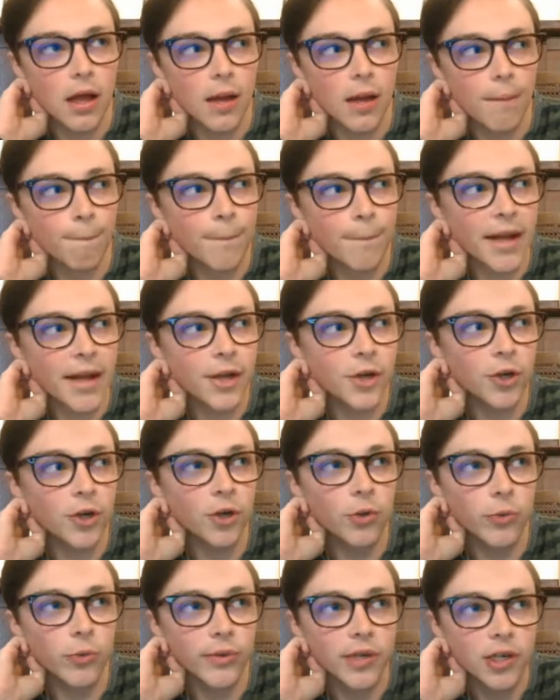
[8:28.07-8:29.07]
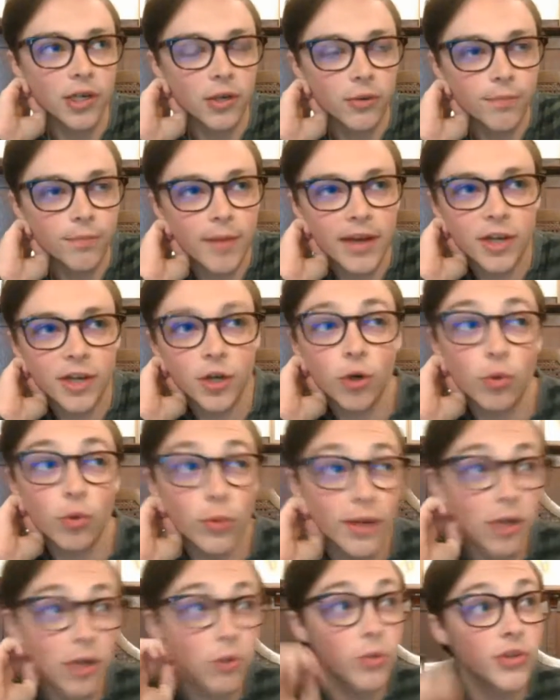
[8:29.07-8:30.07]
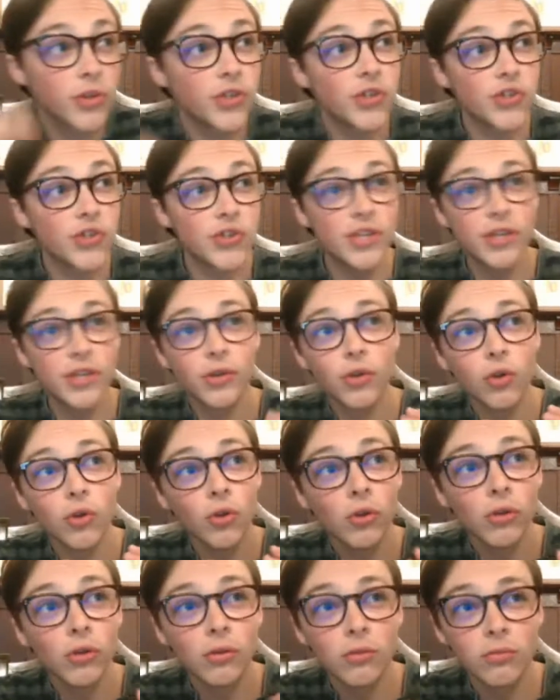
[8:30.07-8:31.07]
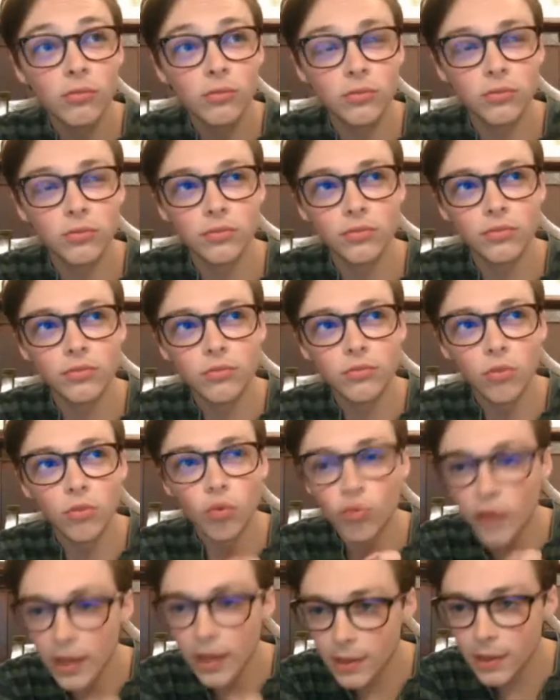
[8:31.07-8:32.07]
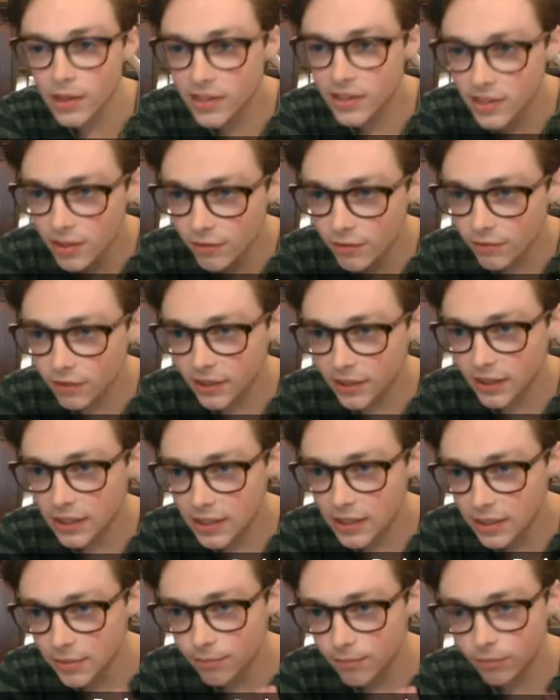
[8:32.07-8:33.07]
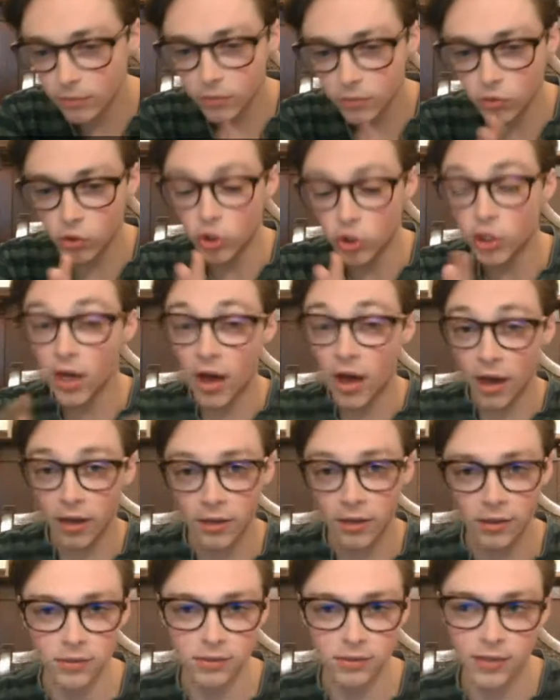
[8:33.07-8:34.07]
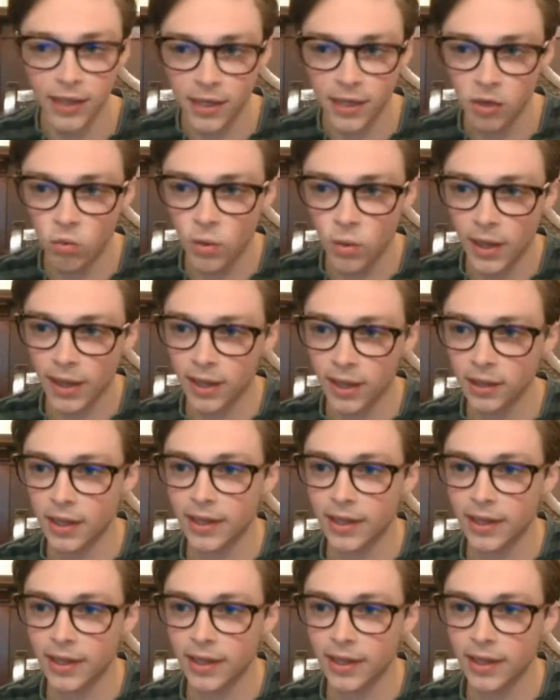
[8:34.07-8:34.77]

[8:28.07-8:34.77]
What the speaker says: my career was still relatively young in a way.